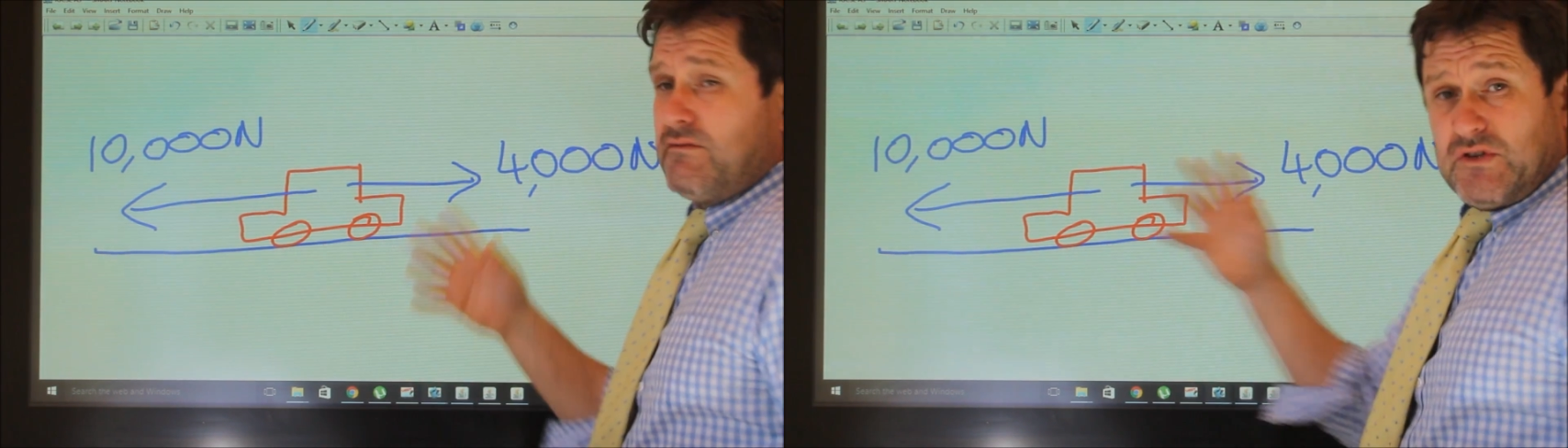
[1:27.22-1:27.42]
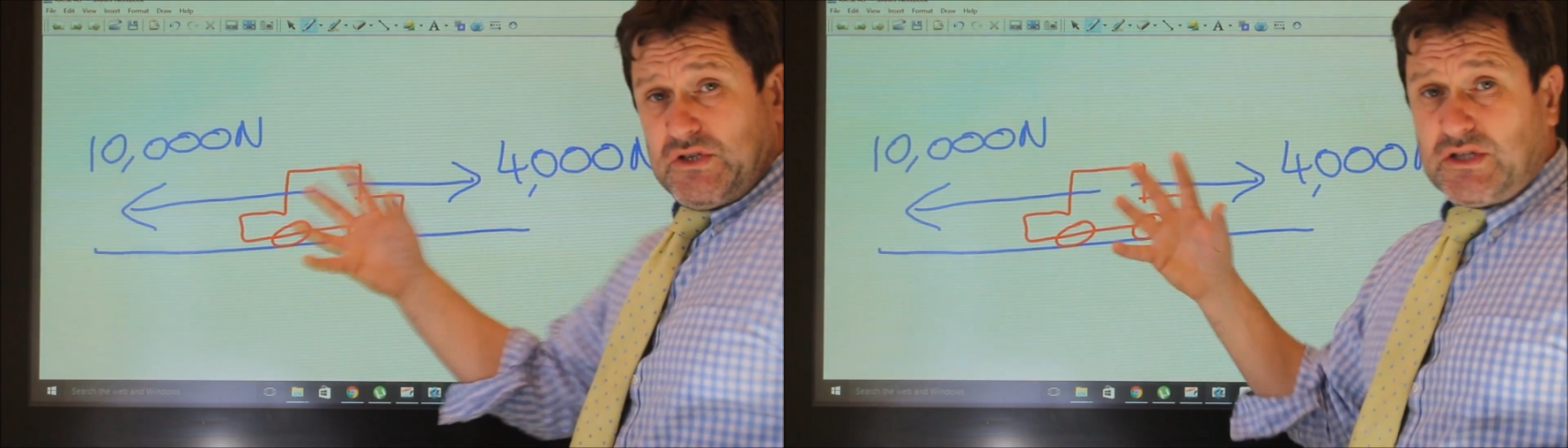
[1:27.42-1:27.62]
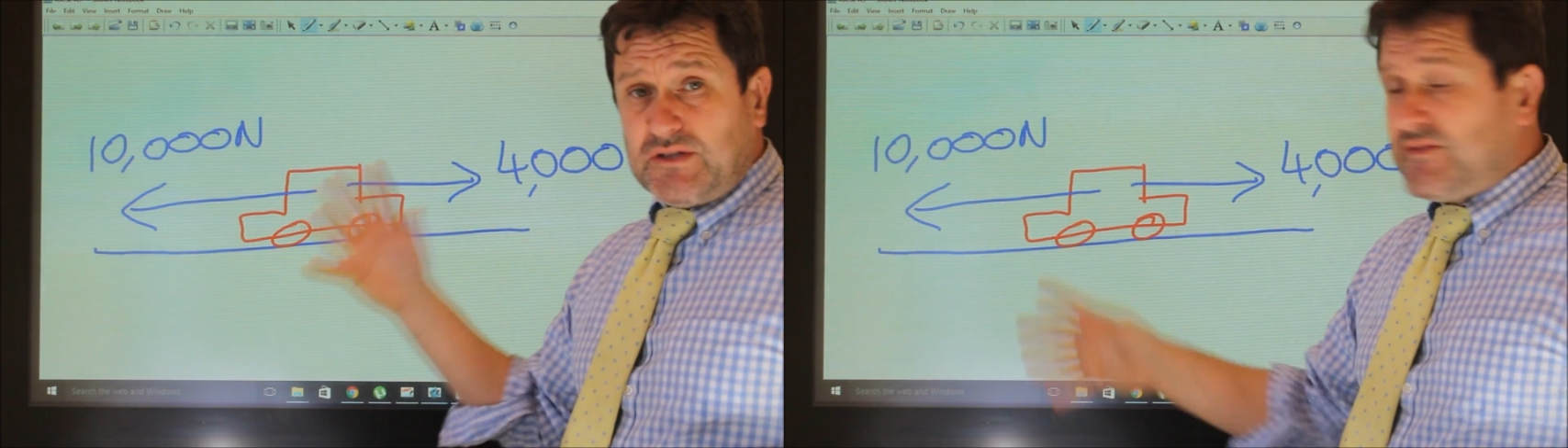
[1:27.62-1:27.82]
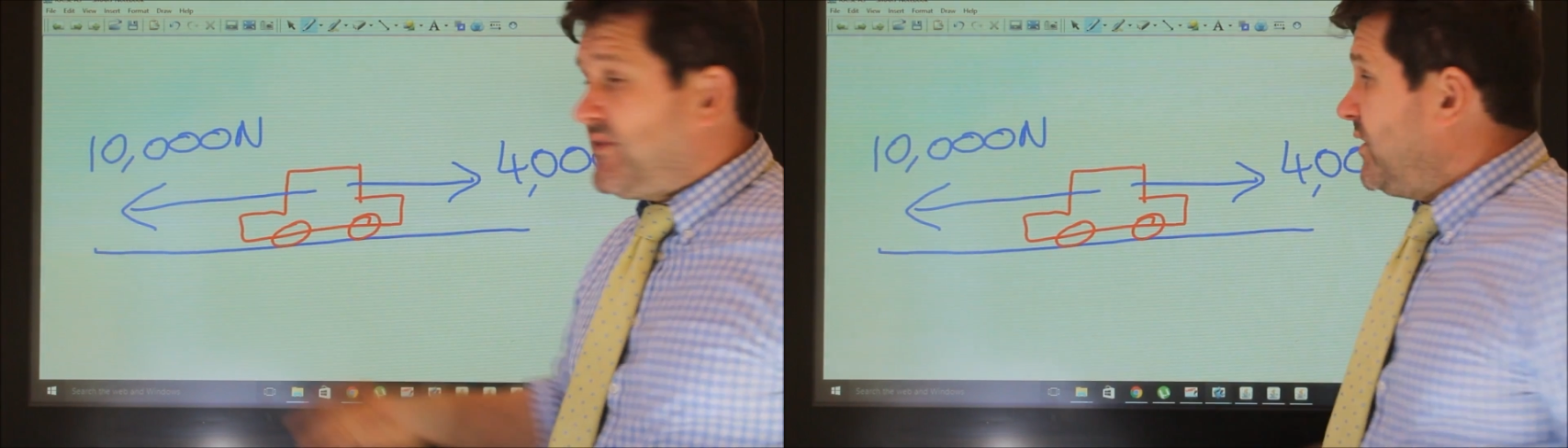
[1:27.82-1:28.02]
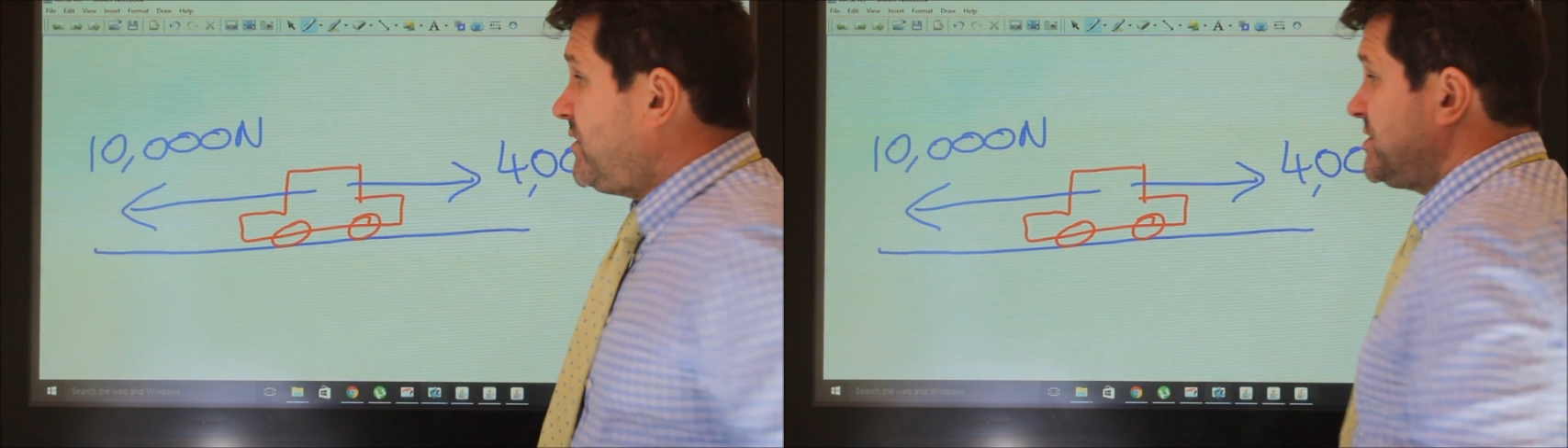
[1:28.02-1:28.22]
a resultant
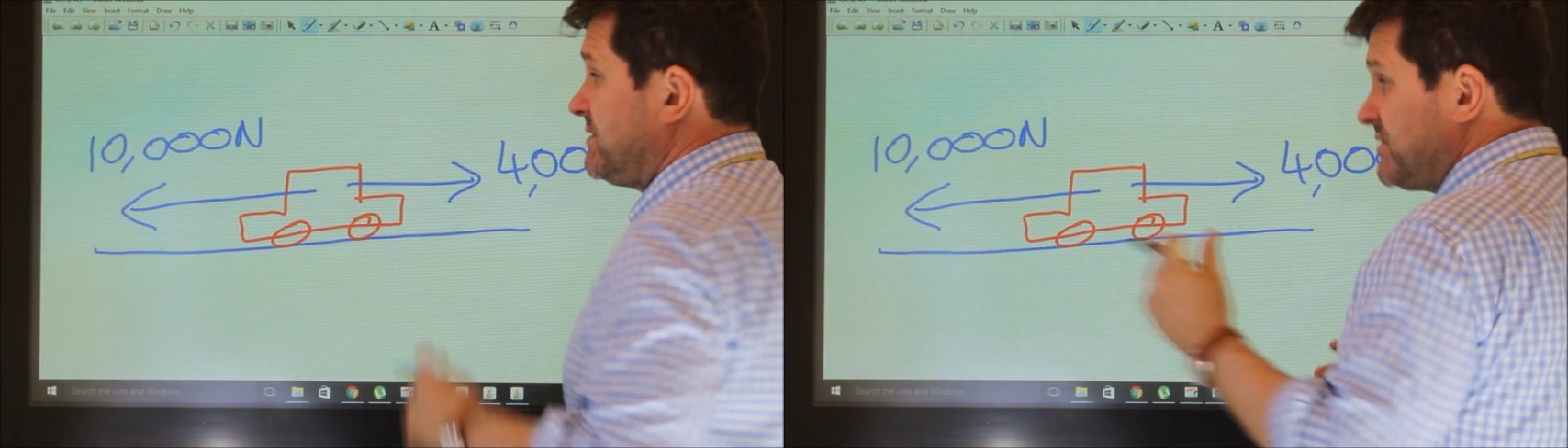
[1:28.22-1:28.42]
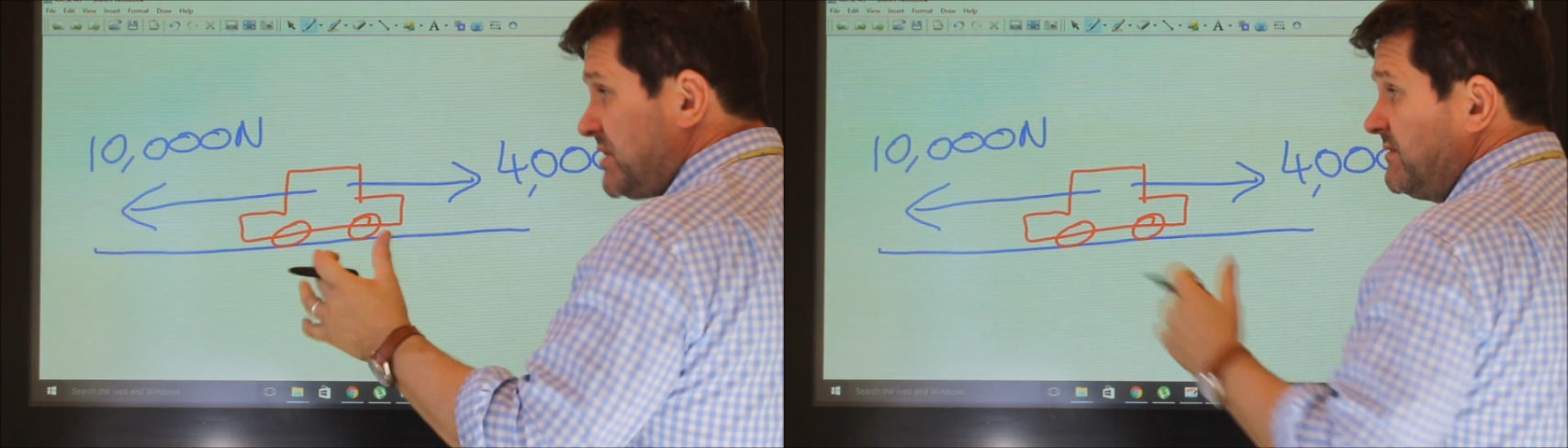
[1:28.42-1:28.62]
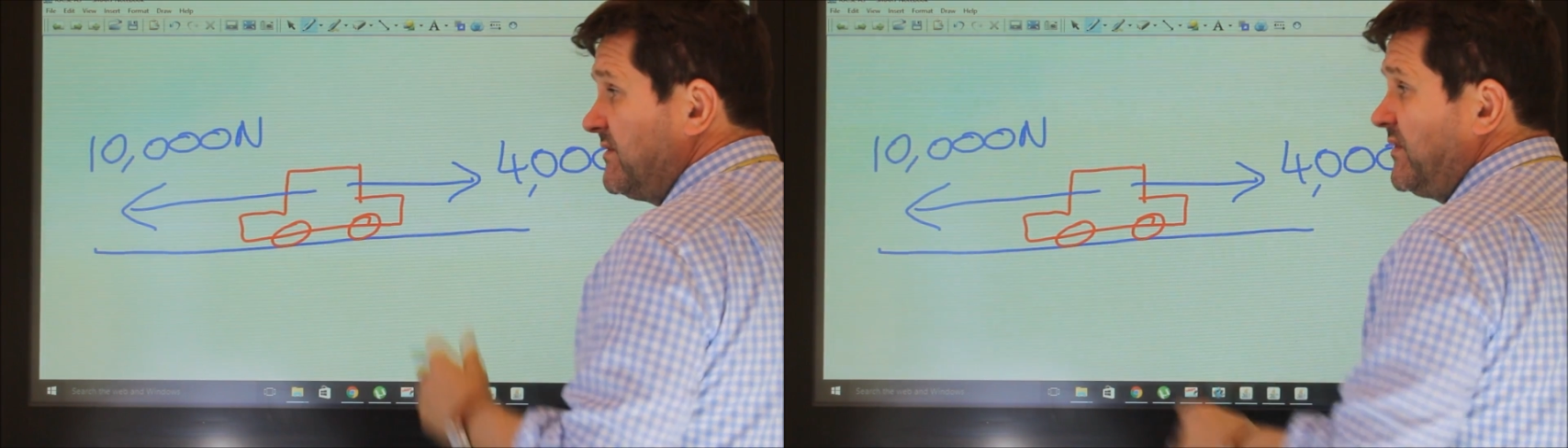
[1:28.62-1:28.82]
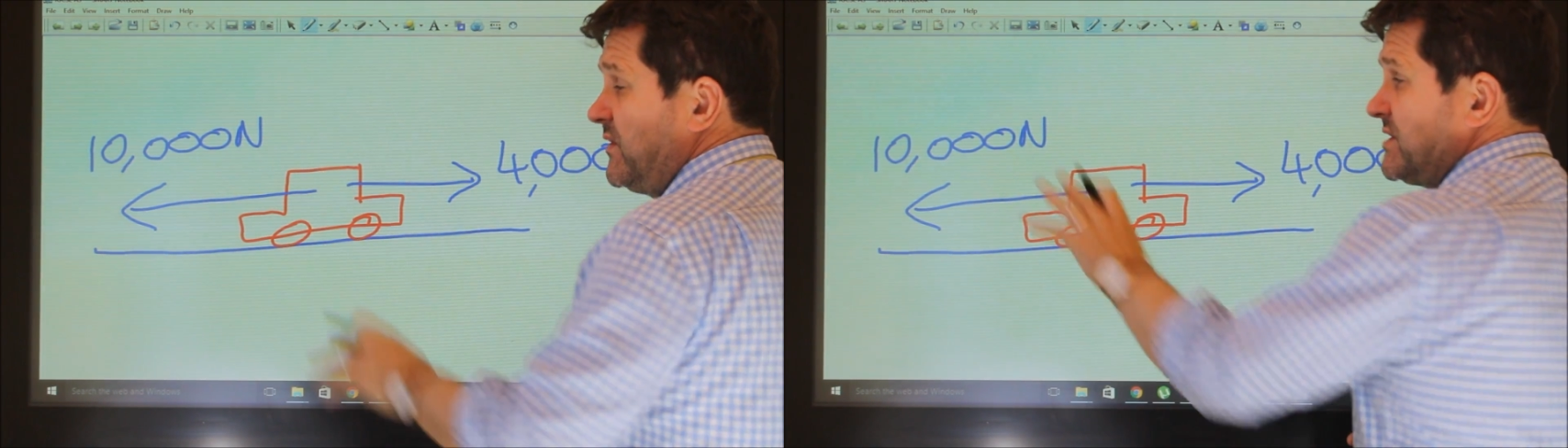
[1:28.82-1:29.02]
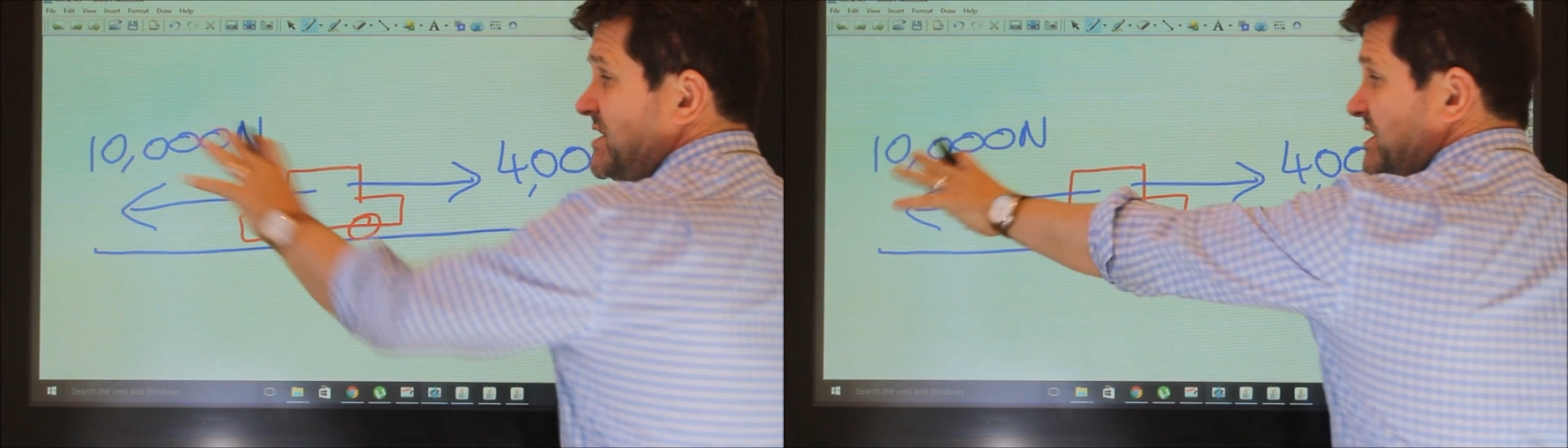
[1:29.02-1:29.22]
force. The resultant
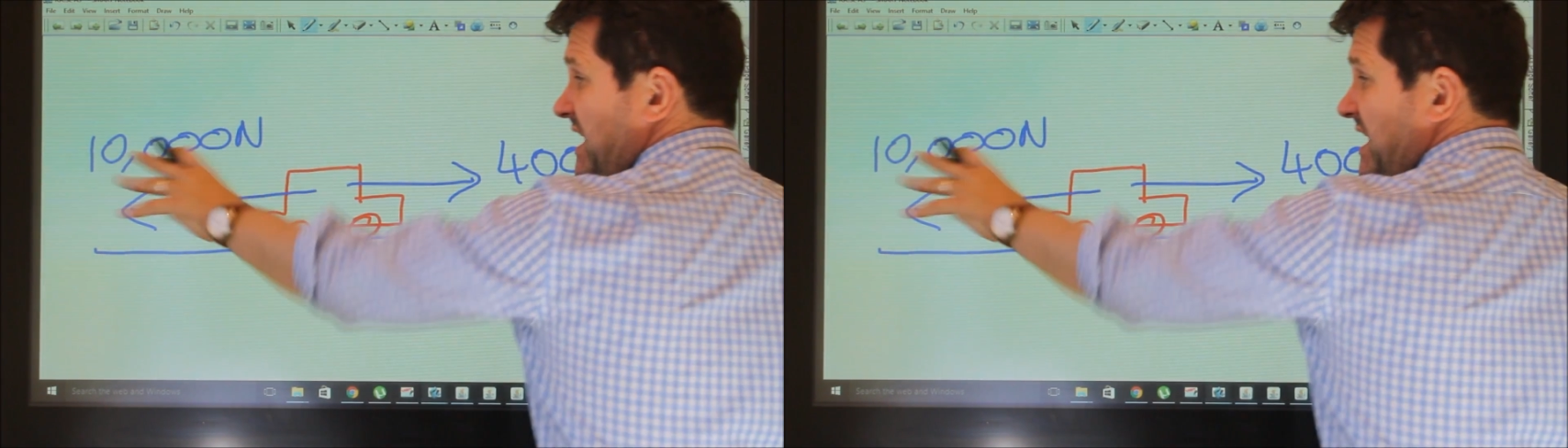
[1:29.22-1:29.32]
force is